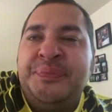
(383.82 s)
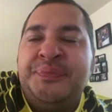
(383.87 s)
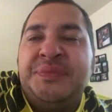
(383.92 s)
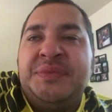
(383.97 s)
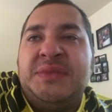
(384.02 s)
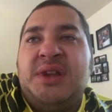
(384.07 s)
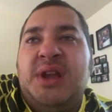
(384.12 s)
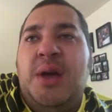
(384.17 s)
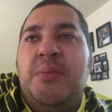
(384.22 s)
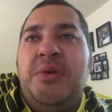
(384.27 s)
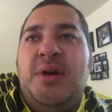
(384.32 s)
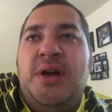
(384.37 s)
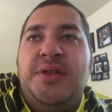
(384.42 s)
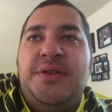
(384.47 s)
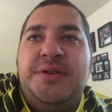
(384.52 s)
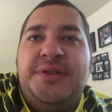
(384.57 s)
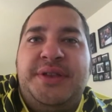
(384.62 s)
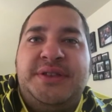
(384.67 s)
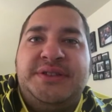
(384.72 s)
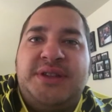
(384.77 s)
A couple other
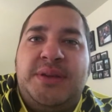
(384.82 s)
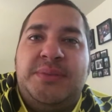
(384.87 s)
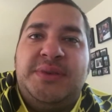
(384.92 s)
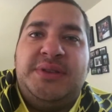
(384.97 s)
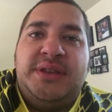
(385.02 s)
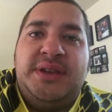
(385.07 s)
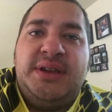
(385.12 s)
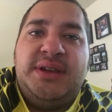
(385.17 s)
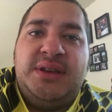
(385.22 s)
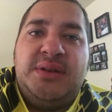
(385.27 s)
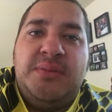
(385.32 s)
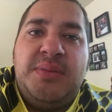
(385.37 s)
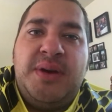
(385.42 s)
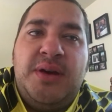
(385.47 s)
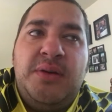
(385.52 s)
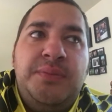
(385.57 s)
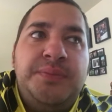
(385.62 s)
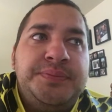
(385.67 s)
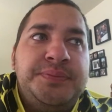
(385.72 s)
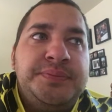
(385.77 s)
things I've been thinking
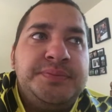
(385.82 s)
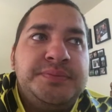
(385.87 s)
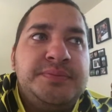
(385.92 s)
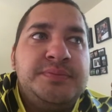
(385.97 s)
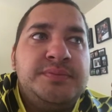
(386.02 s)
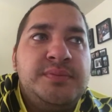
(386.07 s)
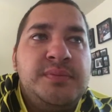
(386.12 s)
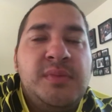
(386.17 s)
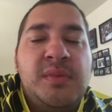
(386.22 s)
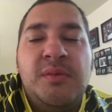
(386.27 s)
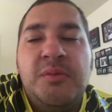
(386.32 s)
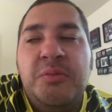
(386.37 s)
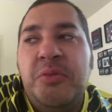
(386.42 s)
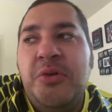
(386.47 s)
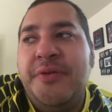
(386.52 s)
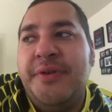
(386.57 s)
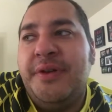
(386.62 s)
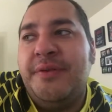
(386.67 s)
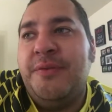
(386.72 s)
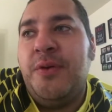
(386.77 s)
about
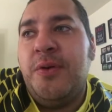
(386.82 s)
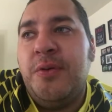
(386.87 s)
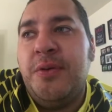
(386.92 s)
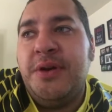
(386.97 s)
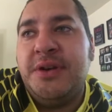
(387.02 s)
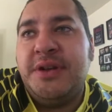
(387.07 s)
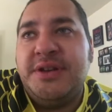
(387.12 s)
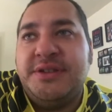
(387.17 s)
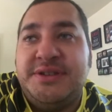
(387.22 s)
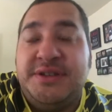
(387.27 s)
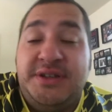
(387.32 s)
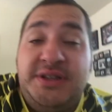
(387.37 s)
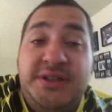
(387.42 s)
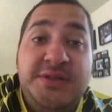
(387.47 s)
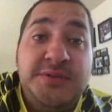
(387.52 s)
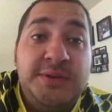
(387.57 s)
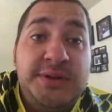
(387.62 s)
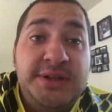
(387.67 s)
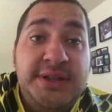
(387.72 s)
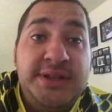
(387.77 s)
moving forward, because it is
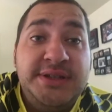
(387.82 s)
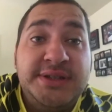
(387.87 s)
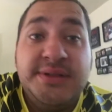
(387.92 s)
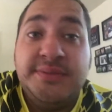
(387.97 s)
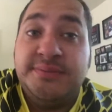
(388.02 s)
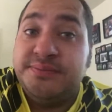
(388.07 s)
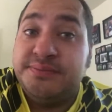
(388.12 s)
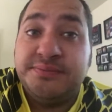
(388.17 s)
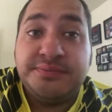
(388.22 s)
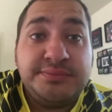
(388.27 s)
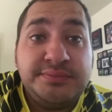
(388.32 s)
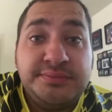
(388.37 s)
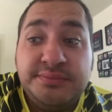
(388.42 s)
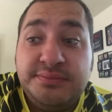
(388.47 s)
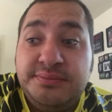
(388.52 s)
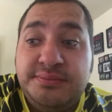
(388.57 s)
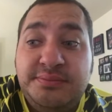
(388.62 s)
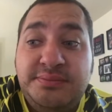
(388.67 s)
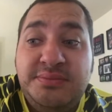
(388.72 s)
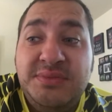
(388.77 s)
what it is.
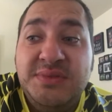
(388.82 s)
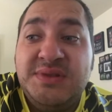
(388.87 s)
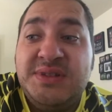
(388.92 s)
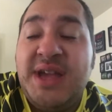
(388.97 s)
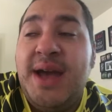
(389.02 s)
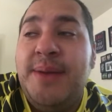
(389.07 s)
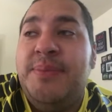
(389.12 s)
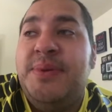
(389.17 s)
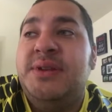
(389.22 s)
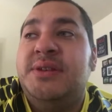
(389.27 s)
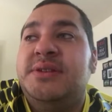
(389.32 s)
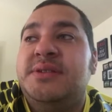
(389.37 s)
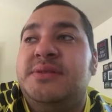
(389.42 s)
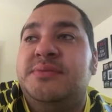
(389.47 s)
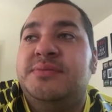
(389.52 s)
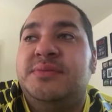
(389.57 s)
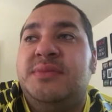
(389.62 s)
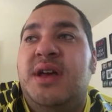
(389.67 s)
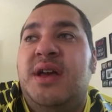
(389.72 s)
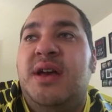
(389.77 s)
It's happened.
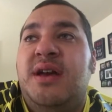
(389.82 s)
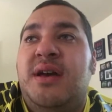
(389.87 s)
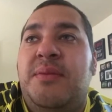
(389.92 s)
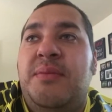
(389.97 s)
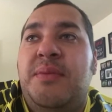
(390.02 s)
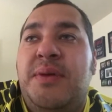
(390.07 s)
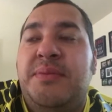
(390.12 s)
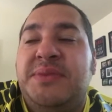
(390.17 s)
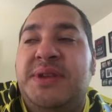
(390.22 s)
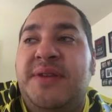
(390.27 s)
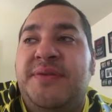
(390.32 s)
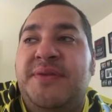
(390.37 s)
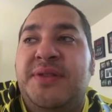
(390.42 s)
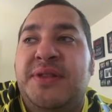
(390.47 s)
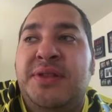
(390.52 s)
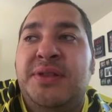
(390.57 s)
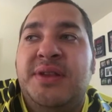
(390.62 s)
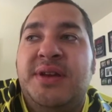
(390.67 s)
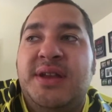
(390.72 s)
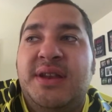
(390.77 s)
I'm
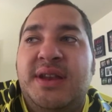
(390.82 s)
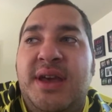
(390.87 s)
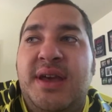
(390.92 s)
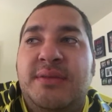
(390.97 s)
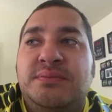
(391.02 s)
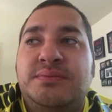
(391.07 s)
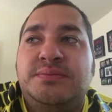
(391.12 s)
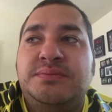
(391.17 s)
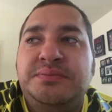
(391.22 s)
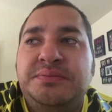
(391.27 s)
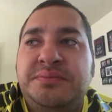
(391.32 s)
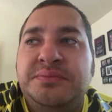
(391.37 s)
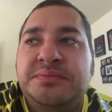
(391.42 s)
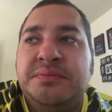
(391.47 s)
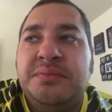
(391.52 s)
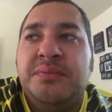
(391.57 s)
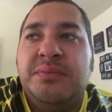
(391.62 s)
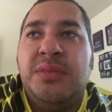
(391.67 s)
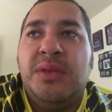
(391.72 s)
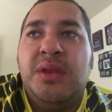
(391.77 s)
definitely looking at
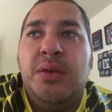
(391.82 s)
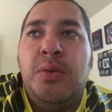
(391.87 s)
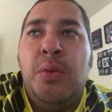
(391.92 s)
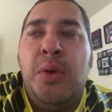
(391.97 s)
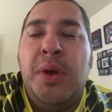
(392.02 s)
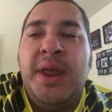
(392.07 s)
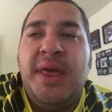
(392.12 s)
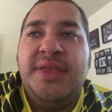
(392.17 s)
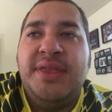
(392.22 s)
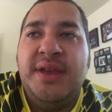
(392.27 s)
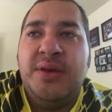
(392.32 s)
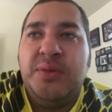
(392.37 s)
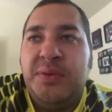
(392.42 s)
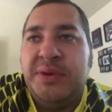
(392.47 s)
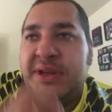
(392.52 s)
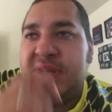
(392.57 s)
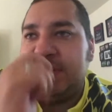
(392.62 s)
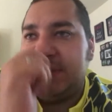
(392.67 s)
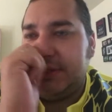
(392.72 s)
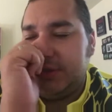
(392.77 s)
what I think we
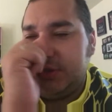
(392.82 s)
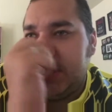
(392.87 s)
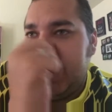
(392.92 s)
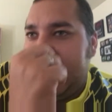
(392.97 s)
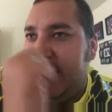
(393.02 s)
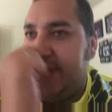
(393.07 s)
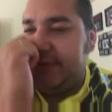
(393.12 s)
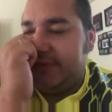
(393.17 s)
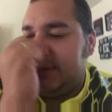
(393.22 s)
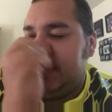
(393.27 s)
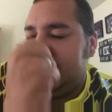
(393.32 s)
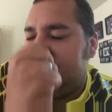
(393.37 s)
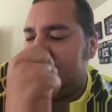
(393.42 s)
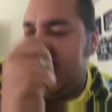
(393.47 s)
need to draft.